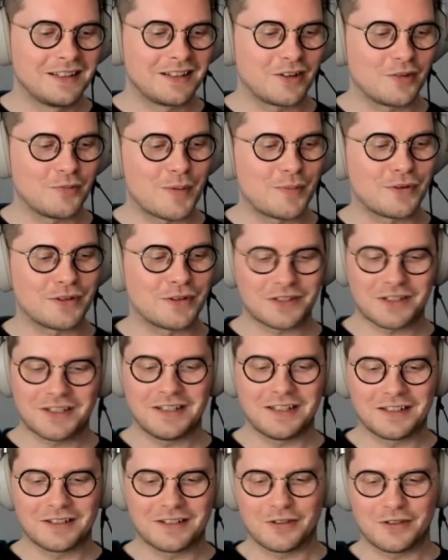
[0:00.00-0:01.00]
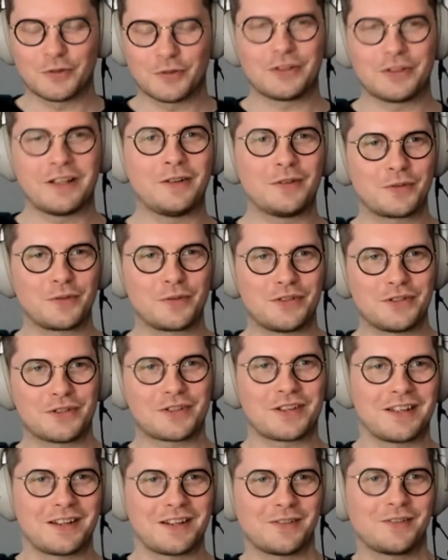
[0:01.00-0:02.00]
remember us sitting in the hotel room
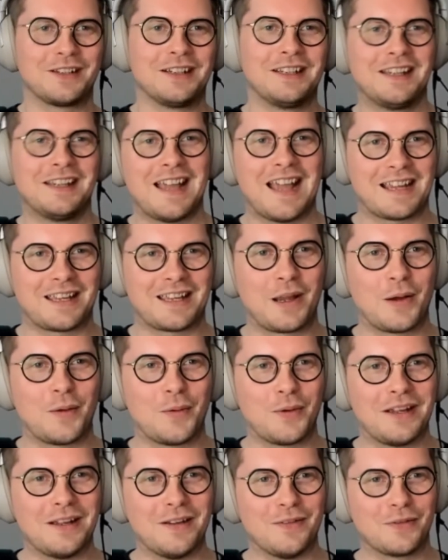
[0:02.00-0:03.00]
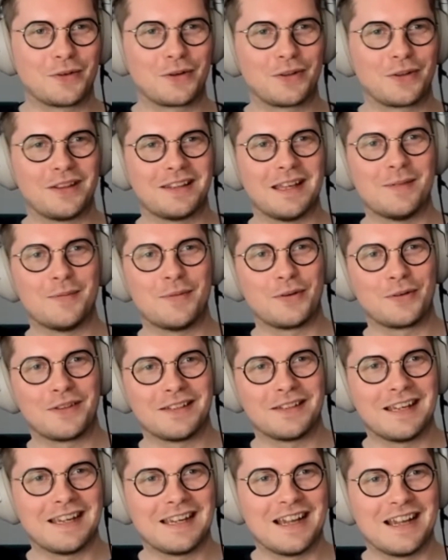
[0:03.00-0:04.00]
just kind of hacking away for the demo the
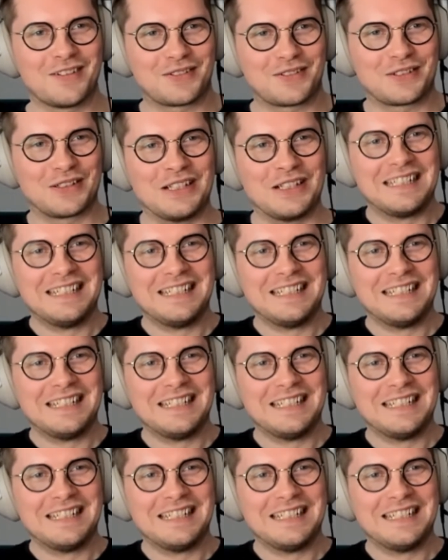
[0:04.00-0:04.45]
day after.